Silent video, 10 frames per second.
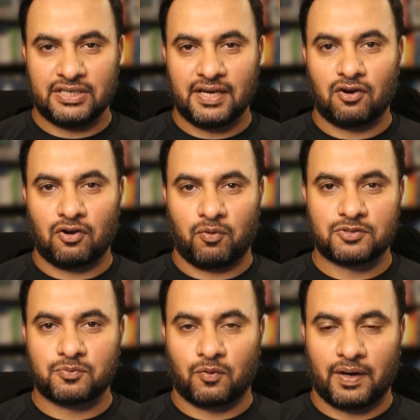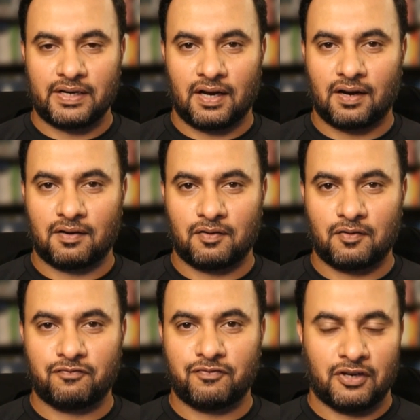AI robots provide are
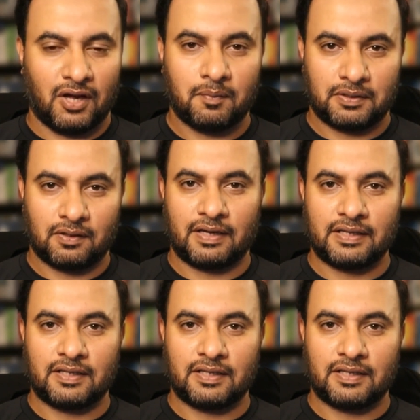phenomenal, right?